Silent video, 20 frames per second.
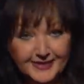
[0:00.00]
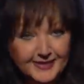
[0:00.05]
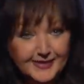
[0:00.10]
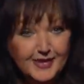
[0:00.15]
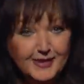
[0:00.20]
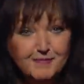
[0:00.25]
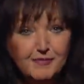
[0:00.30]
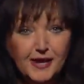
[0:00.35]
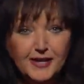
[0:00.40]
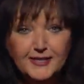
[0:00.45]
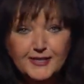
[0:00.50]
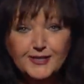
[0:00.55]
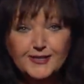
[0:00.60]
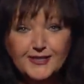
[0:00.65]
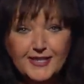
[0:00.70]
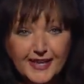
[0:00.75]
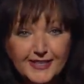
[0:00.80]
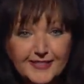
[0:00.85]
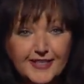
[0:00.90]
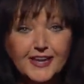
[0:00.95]
Anybody just
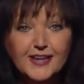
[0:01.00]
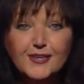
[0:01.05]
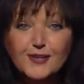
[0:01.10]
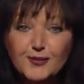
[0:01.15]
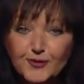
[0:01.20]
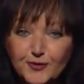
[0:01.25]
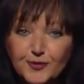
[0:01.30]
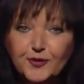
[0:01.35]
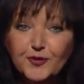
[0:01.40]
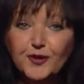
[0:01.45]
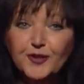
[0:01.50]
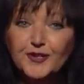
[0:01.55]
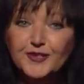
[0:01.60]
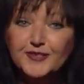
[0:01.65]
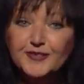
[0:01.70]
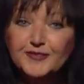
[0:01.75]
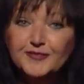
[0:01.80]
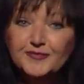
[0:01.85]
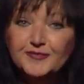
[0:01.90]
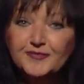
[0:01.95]
say, thank you, Lord,
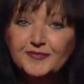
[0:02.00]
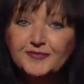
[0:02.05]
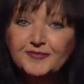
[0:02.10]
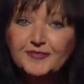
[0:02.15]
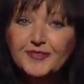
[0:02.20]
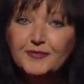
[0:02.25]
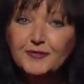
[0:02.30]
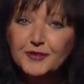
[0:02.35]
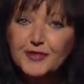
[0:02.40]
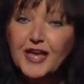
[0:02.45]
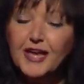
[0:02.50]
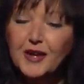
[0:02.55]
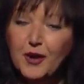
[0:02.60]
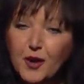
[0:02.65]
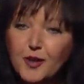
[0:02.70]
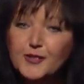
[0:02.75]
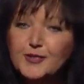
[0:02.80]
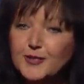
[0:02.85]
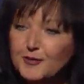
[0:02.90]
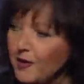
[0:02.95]
for that
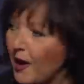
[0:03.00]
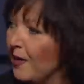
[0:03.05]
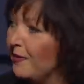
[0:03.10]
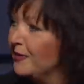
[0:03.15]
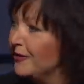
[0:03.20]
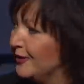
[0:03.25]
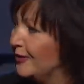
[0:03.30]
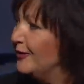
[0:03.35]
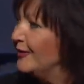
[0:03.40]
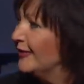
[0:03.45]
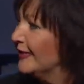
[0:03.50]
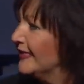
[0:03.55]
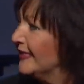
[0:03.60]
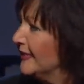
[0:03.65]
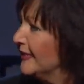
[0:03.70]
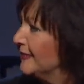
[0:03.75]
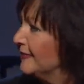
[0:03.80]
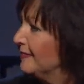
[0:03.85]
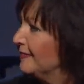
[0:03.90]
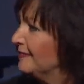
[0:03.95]
awesome opportunity.
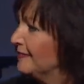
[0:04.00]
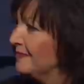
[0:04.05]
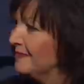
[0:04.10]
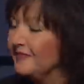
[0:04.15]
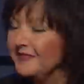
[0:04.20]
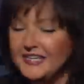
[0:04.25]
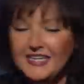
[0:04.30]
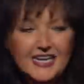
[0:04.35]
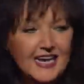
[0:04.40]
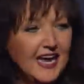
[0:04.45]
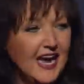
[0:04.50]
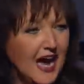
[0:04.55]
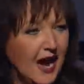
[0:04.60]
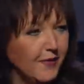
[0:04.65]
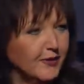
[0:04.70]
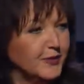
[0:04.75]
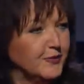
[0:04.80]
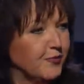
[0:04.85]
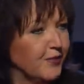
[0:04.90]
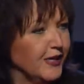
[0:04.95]
I
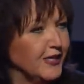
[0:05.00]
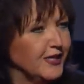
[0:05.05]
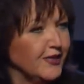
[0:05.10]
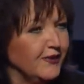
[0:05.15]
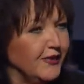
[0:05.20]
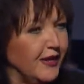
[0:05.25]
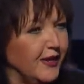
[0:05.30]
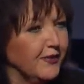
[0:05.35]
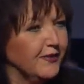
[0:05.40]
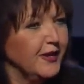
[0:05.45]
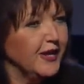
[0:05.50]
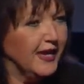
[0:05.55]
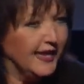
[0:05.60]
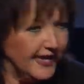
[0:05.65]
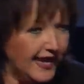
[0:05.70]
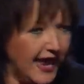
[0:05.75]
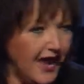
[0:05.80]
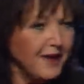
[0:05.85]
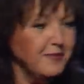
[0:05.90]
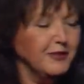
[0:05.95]
was preaching there in
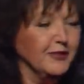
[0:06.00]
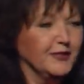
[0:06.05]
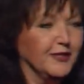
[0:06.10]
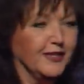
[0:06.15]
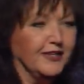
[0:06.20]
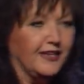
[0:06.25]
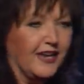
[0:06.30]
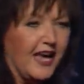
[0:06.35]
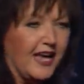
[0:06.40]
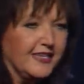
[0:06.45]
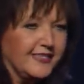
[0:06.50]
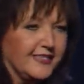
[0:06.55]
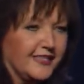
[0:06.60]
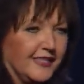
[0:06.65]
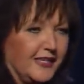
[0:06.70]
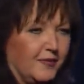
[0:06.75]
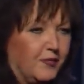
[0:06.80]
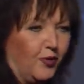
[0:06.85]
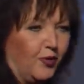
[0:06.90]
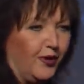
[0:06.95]
Hamilton last
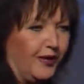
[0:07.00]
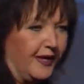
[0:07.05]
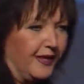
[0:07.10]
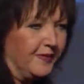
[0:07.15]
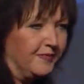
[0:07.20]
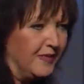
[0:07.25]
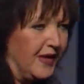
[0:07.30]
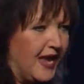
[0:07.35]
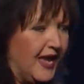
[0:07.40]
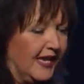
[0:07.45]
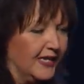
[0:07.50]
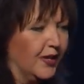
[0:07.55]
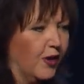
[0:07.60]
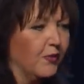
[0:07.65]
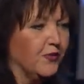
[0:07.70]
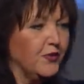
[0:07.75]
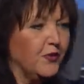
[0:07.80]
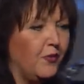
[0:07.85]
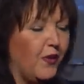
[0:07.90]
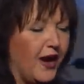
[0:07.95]
Sunday morning, and on
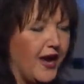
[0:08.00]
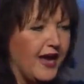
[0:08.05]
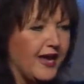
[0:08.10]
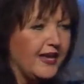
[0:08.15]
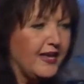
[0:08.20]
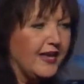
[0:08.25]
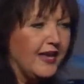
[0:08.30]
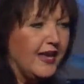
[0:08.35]
the way,